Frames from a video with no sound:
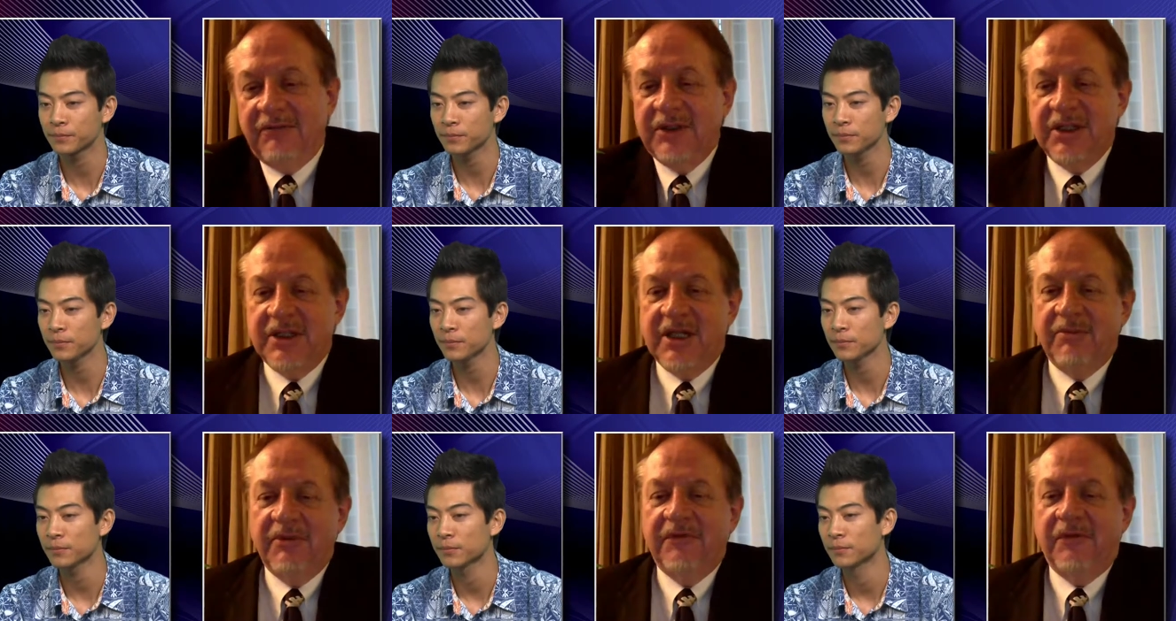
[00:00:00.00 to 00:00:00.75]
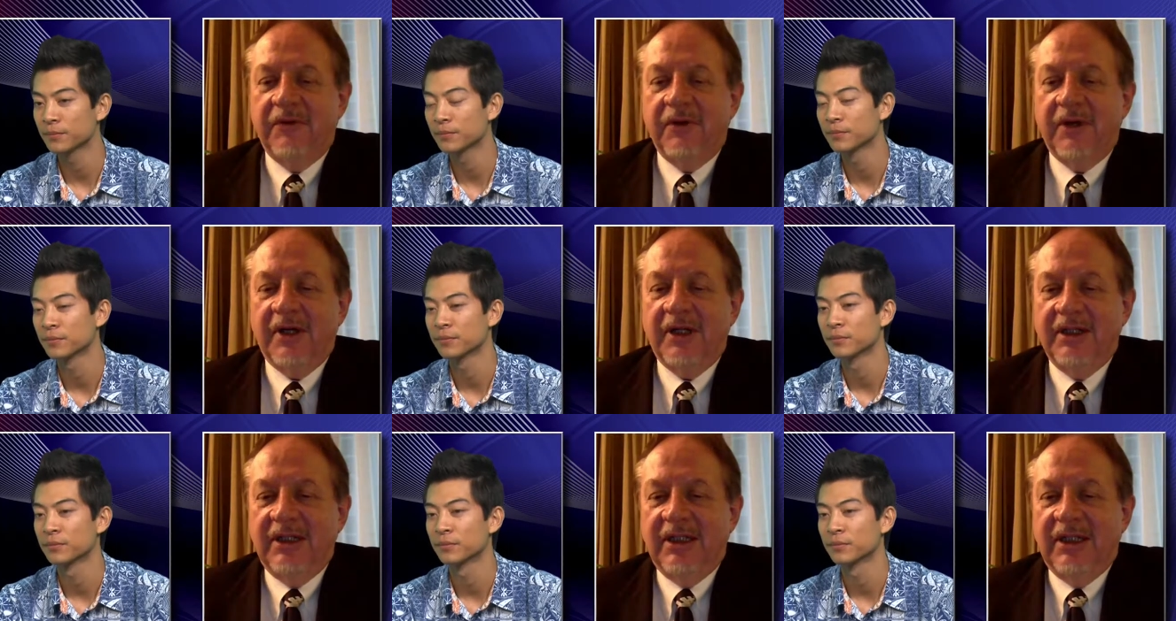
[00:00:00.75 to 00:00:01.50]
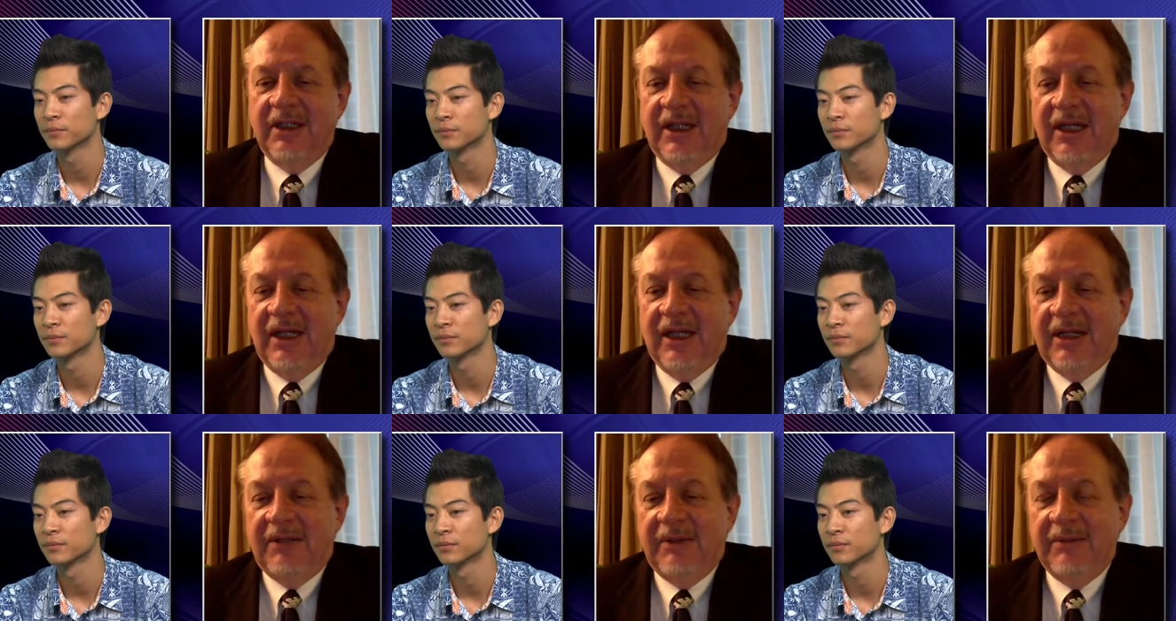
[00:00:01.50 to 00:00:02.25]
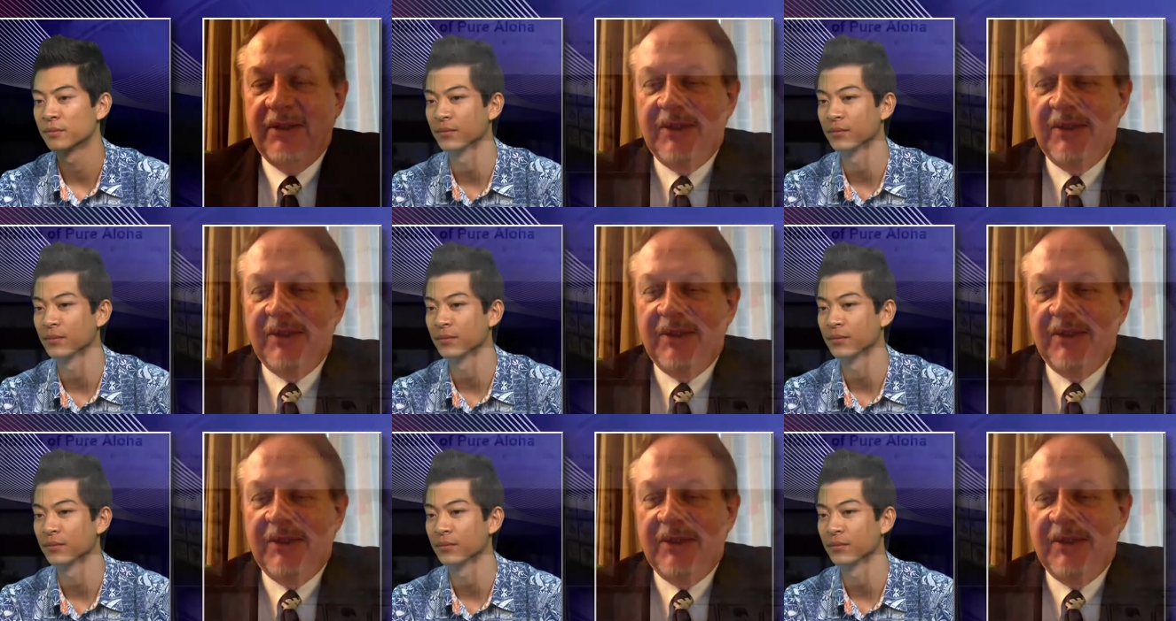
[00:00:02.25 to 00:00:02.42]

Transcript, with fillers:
Speaker 1: which is number four. Um, I